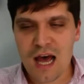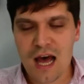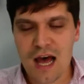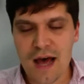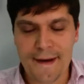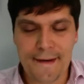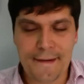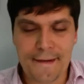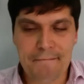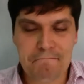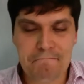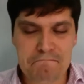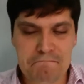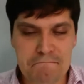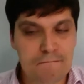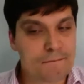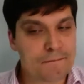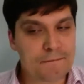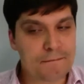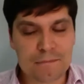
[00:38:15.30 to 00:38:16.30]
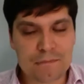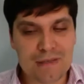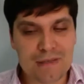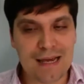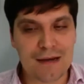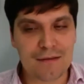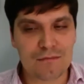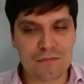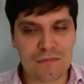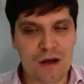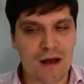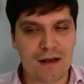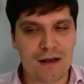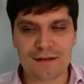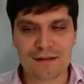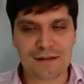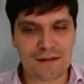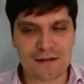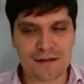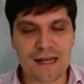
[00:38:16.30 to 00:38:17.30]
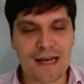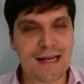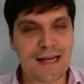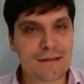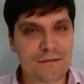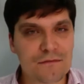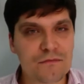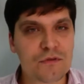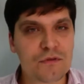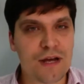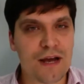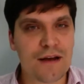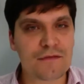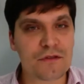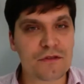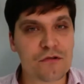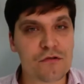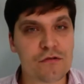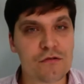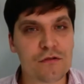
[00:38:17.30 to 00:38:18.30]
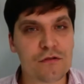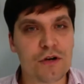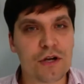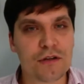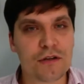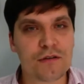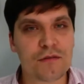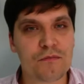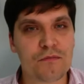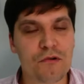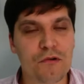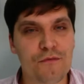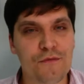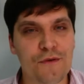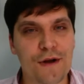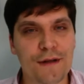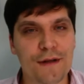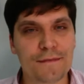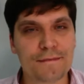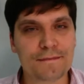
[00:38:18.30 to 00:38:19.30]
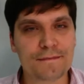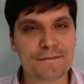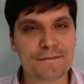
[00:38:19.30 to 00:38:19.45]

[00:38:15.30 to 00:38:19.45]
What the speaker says: Yeah, other than that, we'd have to look at the profile.